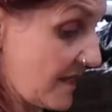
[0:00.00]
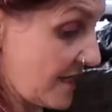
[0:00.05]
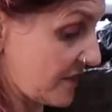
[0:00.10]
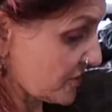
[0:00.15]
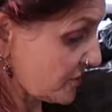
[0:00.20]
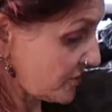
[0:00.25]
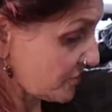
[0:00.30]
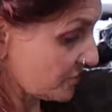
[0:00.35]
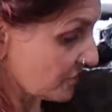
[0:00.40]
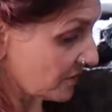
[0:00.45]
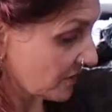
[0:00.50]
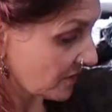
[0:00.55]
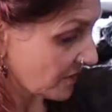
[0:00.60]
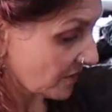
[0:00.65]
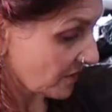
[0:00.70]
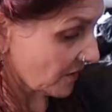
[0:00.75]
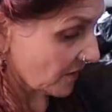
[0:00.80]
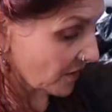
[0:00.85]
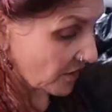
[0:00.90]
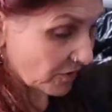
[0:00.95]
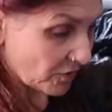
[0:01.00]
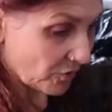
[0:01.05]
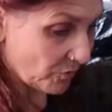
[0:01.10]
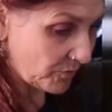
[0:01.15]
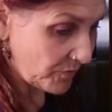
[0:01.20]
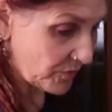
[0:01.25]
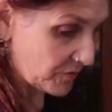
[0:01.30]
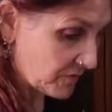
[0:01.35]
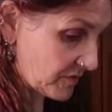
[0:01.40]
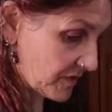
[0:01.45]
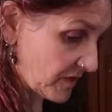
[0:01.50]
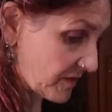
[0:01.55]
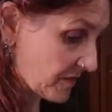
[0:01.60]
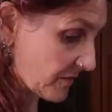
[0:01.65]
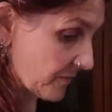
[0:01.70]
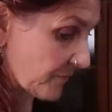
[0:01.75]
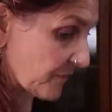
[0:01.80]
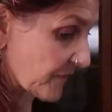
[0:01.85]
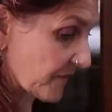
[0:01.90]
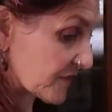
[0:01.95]
actual Kombucha
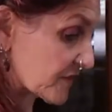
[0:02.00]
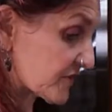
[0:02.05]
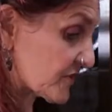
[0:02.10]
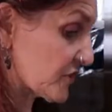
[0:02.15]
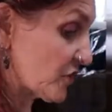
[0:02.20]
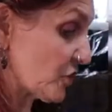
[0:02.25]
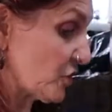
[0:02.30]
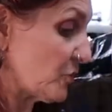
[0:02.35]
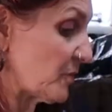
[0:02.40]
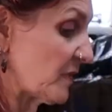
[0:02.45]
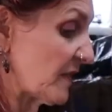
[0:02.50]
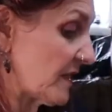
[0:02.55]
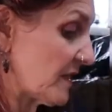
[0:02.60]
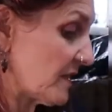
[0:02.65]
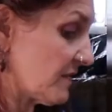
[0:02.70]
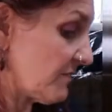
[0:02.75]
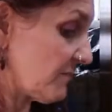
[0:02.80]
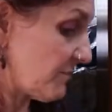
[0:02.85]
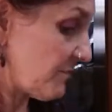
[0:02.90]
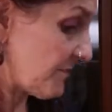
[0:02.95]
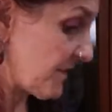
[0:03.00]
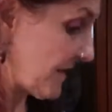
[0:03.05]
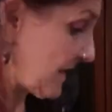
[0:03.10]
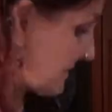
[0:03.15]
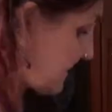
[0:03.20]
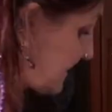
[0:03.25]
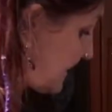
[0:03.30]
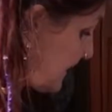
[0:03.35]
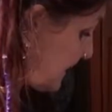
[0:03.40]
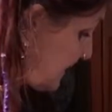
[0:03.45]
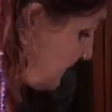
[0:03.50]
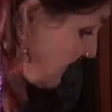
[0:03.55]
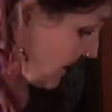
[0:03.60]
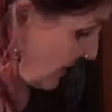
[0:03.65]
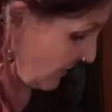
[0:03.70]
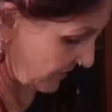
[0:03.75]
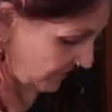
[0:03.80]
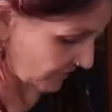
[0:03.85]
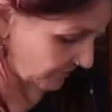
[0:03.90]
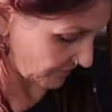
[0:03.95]
SCOBY thing that's going